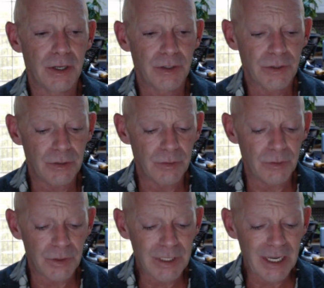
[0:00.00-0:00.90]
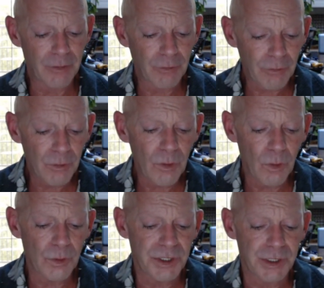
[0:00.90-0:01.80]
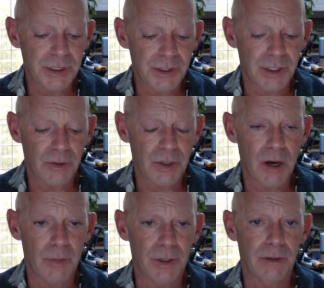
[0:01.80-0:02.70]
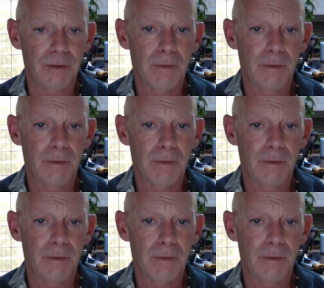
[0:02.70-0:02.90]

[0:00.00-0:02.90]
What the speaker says: to get through those things that are coming